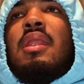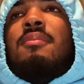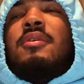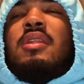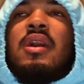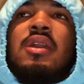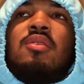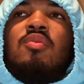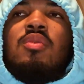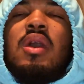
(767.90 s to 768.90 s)
but like,
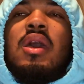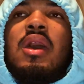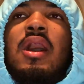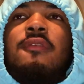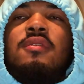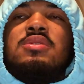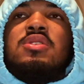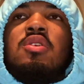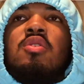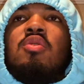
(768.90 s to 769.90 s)
I feel as
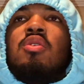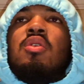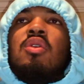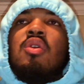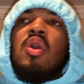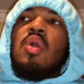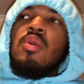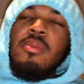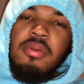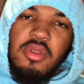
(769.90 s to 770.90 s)
though we
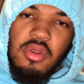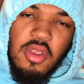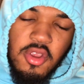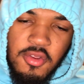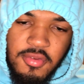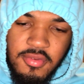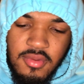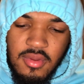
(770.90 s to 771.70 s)
were put on earth,